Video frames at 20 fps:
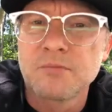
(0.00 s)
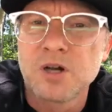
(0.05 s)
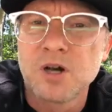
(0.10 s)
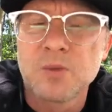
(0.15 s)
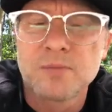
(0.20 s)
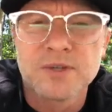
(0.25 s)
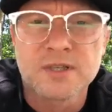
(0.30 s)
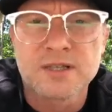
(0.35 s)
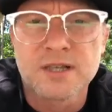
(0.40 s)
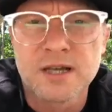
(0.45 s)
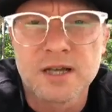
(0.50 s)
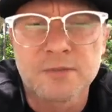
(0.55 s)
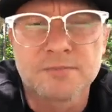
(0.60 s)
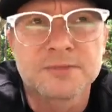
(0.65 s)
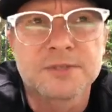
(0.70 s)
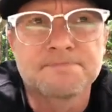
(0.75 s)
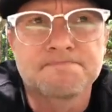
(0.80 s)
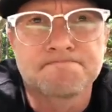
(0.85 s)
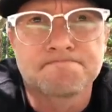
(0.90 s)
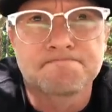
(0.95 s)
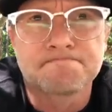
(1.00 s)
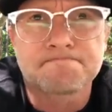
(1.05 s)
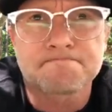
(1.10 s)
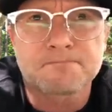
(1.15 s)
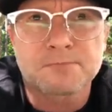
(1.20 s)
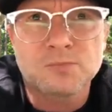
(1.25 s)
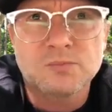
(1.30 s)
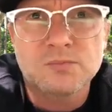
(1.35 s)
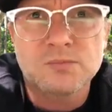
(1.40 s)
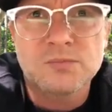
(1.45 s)
Hope this helped.
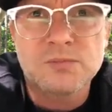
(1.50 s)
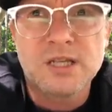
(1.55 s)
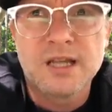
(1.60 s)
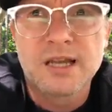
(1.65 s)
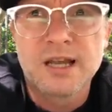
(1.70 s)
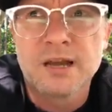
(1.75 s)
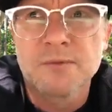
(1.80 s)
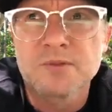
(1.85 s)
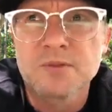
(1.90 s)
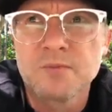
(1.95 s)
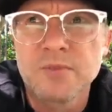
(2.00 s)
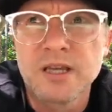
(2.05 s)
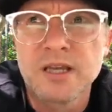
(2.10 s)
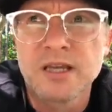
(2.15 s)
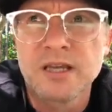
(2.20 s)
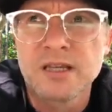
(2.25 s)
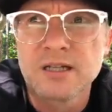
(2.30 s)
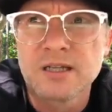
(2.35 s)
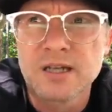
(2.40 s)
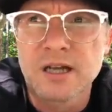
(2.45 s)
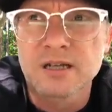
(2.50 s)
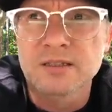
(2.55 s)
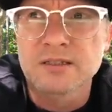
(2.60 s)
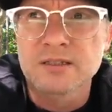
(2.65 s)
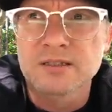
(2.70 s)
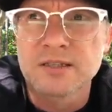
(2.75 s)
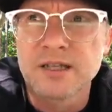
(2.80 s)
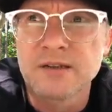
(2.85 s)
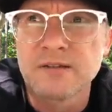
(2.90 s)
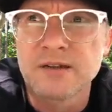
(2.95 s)
It helps me. Dr.
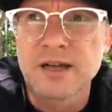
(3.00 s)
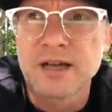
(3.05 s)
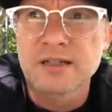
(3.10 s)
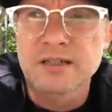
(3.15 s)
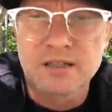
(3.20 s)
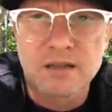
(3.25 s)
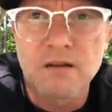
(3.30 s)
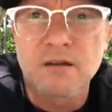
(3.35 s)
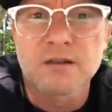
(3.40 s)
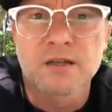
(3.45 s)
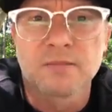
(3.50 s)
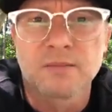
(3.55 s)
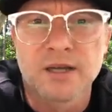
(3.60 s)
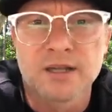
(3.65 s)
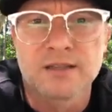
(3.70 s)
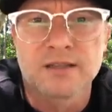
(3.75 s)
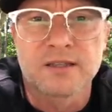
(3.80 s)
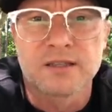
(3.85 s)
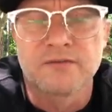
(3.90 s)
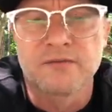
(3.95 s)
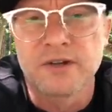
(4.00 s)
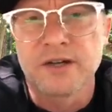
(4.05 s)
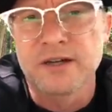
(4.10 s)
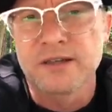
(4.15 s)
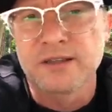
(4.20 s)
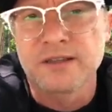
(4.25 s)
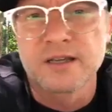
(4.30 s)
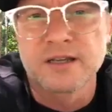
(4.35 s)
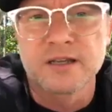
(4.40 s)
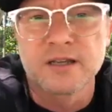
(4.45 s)
Steve and I talked about this very
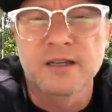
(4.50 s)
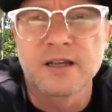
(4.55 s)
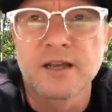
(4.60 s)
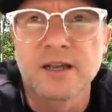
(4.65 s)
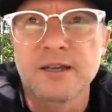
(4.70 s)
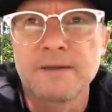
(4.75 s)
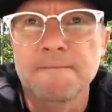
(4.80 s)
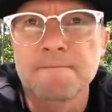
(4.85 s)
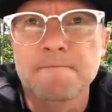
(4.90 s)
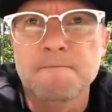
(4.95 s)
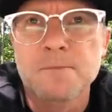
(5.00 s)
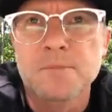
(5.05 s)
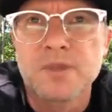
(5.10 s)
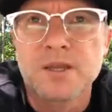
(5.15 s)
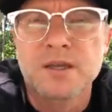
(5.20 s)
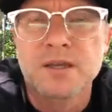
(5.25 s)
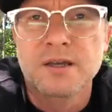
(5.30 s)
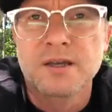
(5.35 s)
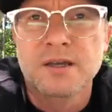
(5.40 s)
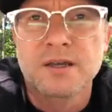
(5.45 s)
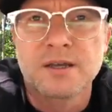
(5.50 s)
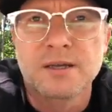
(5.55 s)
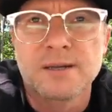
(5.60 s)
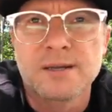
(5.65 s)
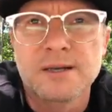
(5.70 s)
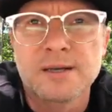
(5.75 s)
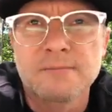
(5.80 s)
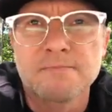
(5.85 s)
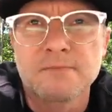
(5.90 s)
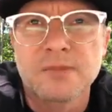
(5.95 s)
thing today.
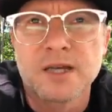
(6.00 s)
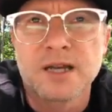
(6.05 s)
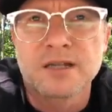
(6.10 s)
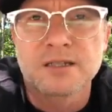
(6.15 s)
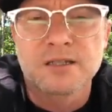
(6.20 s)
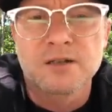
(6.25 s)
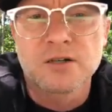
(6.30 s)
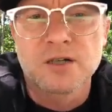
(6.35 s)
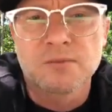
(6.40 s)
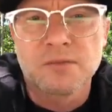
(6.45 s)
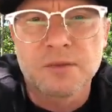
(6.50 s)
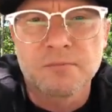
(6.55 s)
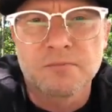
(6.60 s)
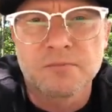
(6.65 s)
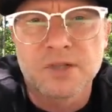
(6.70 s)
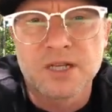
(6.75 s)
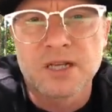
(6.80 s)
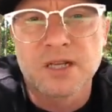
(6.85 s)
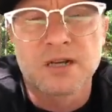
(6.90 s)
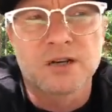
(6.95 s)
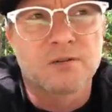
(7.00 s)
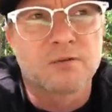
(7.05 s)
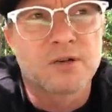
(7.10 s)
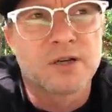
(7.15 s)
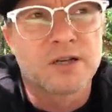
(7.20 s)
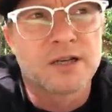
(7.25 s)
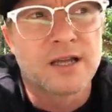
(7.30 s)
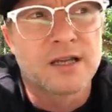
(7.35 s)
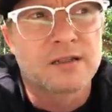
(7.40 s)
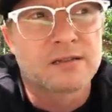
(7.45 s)
And I told him I'm going to
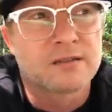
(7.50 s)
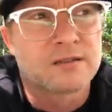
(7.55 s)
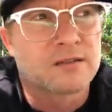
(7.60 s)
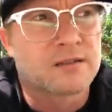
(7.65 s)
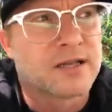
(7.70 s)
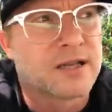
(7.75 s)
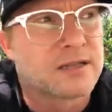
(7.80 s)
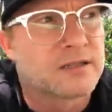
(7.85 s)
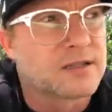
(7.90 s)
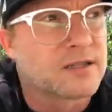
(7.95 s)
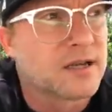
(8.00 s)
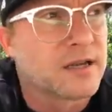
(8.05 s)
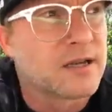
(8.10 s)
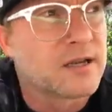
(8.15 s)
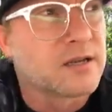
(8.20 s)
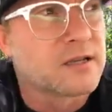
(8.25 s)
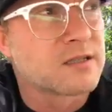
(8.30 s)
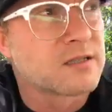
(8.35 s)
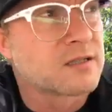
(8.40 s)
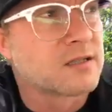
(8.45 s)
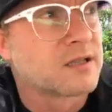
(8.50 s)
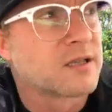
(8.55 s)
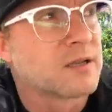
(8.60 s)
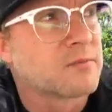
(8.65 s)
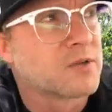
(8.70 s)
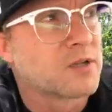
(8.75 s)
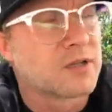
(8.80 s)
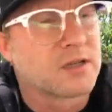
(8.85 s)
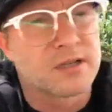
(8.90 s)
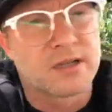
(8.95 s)
run downstairs and
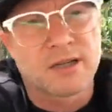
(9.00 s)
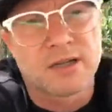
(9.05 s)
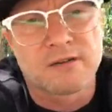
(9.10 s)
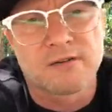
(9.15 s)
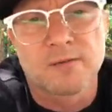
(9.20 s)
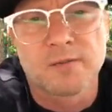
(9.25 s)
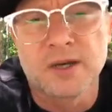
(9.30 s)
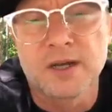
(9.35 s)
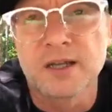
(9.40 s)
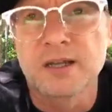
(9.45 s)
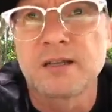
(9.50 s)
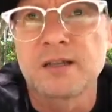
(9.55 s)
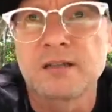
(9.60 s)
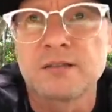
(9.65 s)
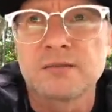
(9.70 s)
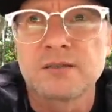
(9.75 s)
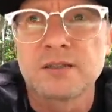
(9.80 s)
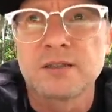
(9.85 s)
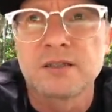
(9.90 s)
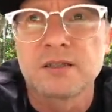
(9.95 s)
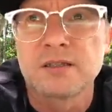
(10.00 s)
I'm going to tell everybody to